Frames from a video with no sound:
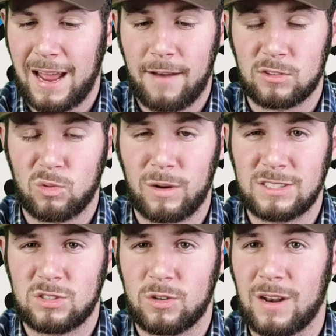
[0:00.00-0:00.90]
I have a
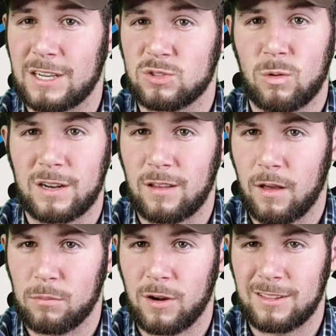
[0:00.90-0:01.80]
22, and I just wanted to
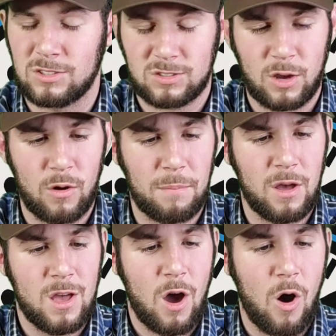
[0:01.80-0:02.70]
upgrade the scope
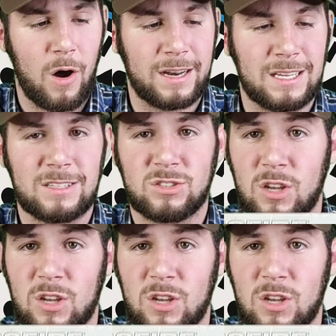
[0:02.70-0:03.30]
on it.